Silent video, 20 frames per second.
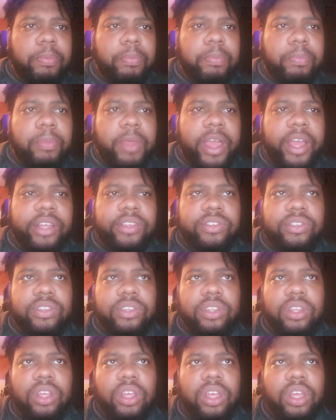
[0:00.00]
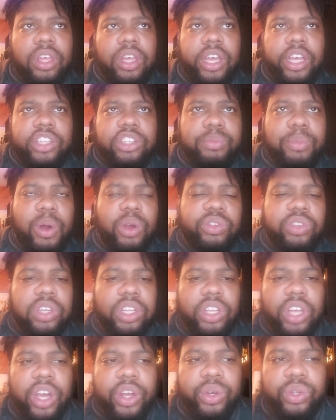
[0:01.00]
Next is
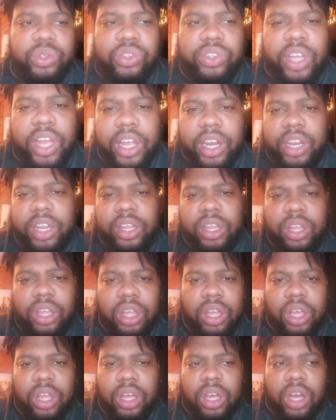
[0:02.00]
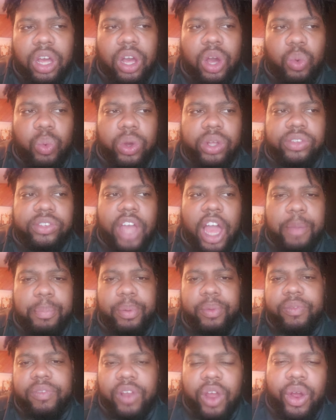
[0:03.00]
mostly understanding what type
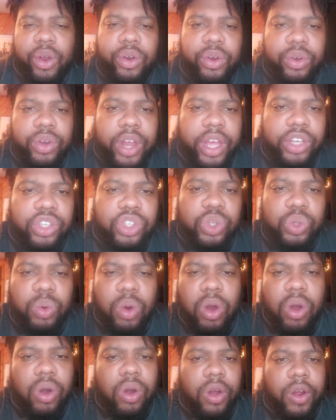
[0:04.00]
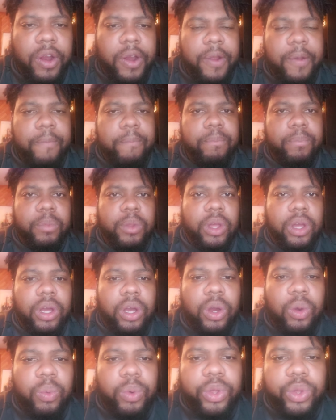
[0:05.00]
of learner that you are.
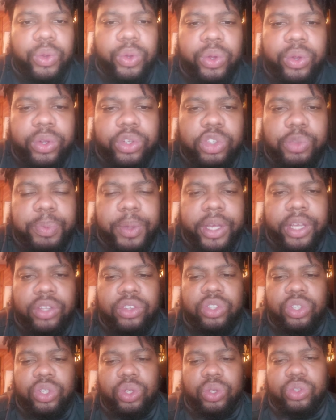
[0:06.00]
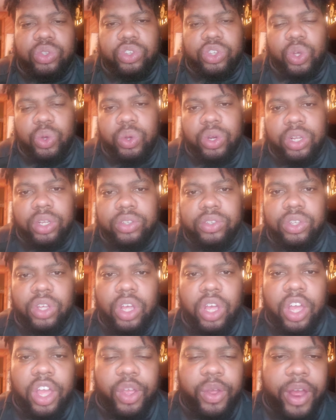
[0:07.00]
When you're speaking to your students,
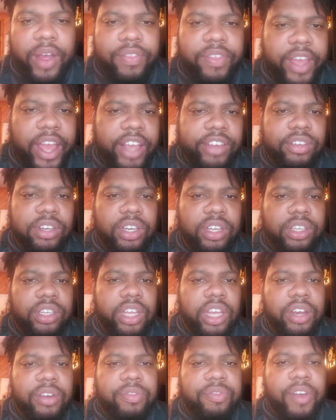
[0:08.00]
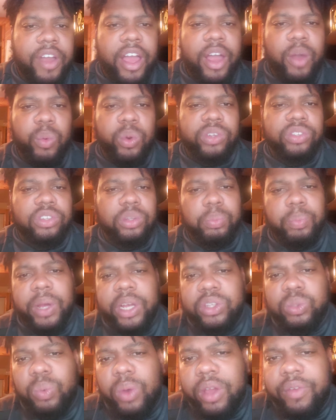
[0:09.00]
you have to actually identify what's the
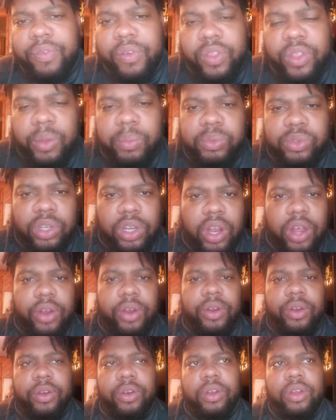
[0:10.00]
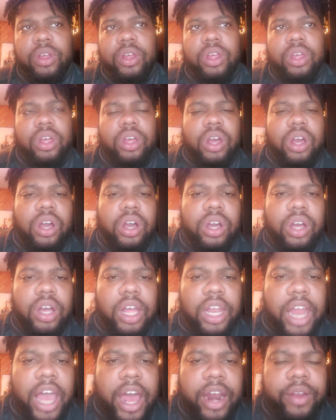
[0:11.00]
best way for them to learn.
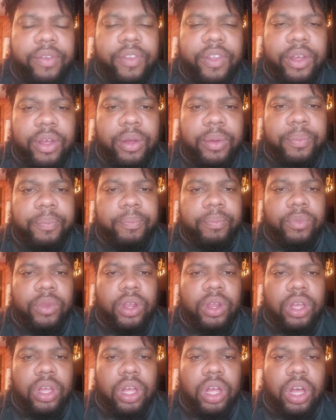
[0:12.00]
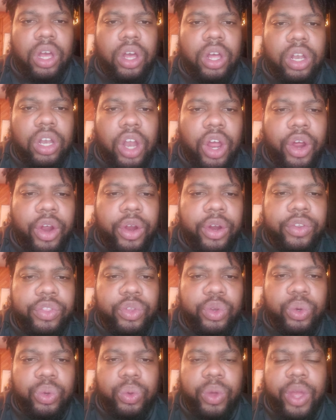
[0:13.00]
A lot of them learn
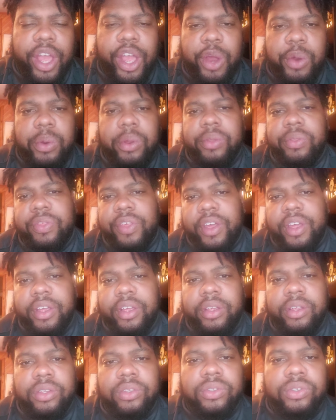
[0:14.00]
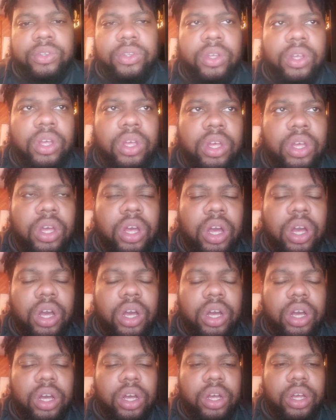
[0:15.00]
through hearing things,
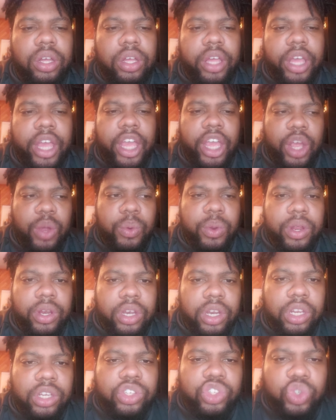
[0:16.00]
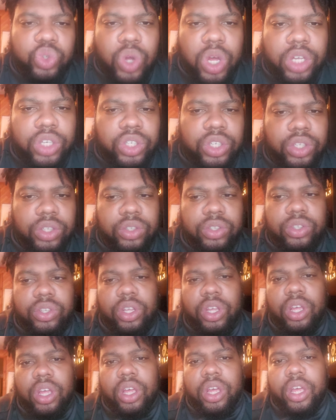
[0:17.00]
hearing the instructions,
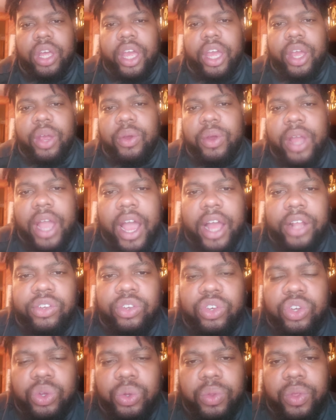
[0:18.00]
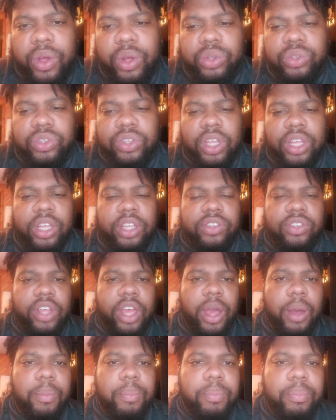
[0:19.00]
hearing how to do those things,
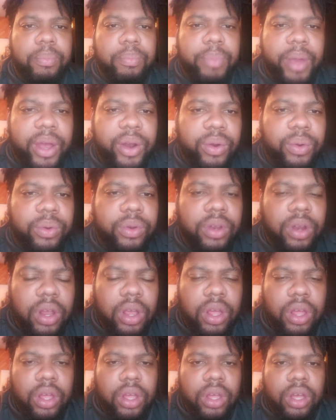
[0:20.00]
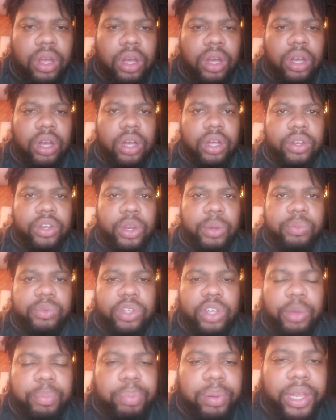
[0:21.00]
help better them to
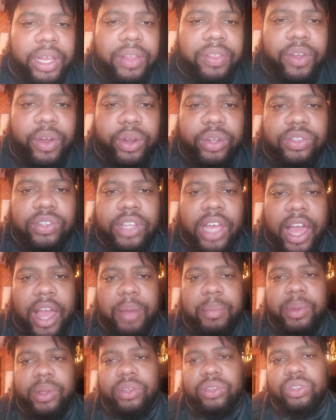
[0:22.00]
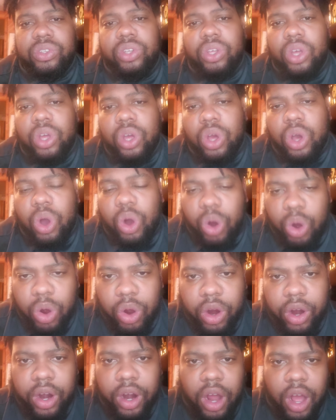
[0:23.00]
complete their assignments,
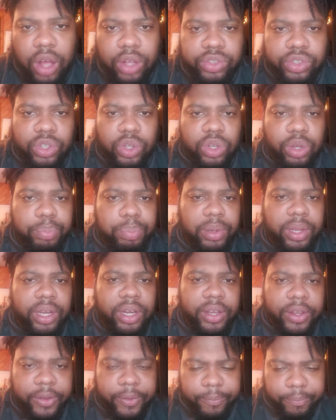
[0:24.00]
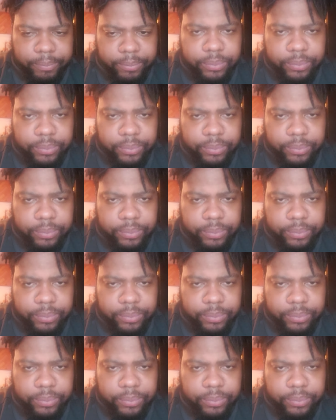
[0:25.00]
or also completing